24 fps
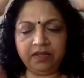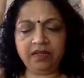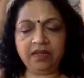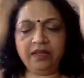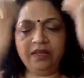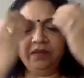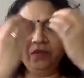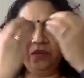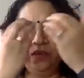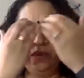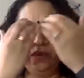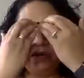
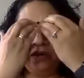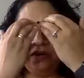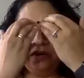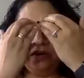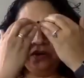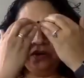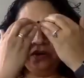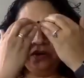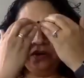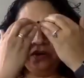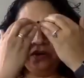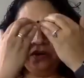I want to
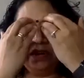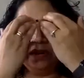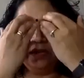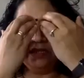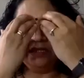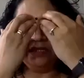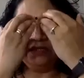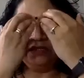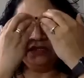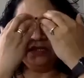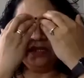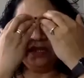
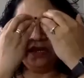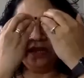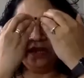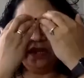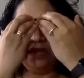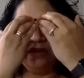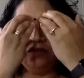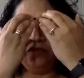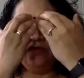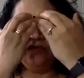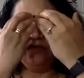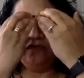acknowledge that I
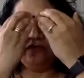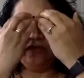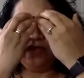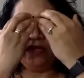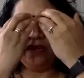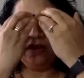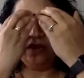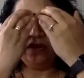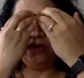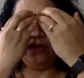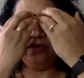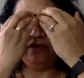do
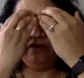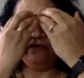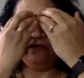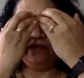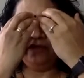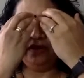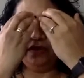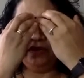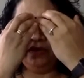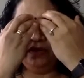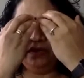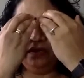feel all of
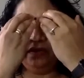it.